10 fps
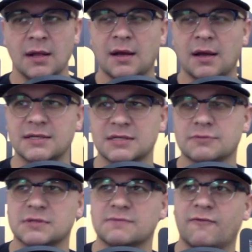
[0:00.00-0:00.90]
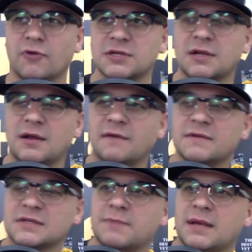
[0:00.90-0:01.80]
I just was fortunate enough
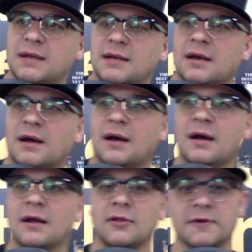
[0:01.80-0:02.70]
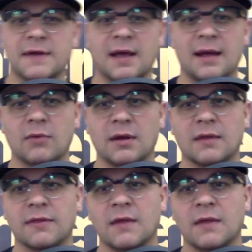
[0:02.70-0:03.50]
to spend uh, a little time with